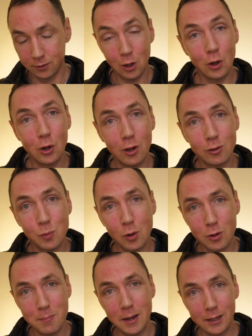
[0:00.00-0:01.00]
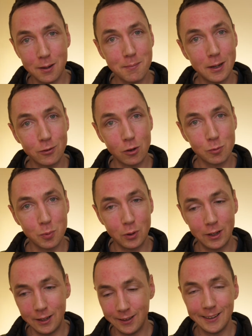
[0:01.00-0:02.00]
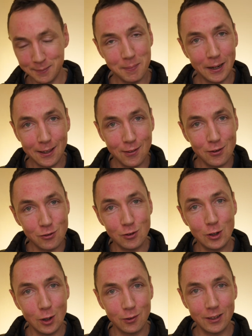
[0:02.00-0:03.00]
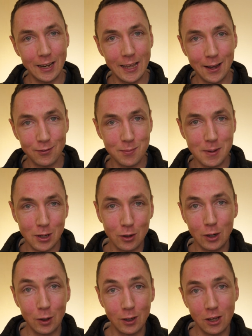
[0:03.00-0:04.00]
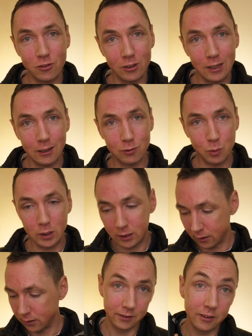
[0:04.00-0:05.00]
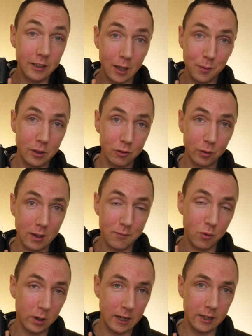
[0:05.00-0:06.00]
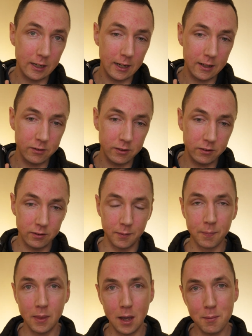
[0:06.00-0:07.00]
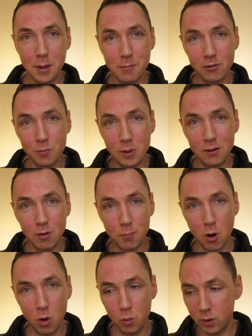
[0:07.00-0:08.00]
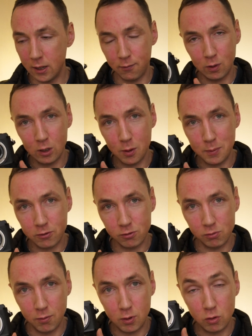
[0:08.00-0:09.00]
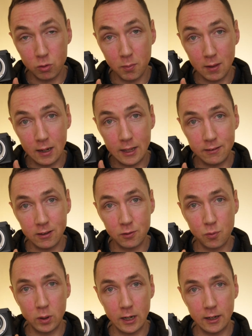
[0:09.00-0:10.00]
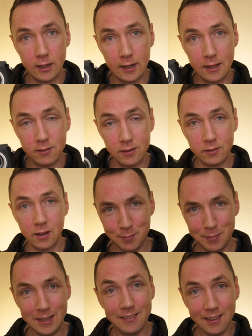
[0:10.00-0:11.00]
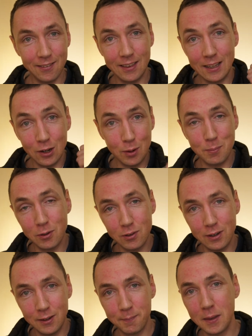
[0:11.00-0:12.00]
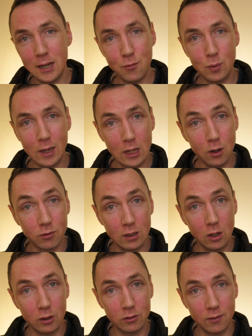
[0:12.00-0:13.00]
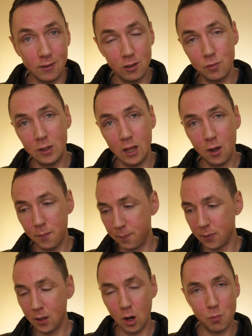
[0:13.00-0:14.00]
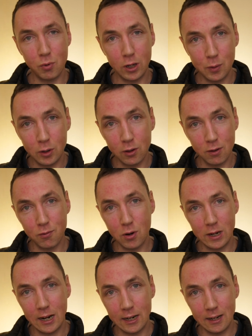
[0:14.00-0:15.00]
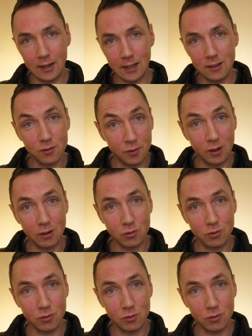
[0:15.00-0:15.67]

Hi guys, welcome back. Matt Osborne here, back in the studio today after being on location last week. Today we're talking Voigtlander lenses and maybe as a bit of a poll, if you'd like me to review some of the latest Voigtlander lenses, please hit the like button and if we get lots of likes on this video, I'll bring you another Voigtlander lens very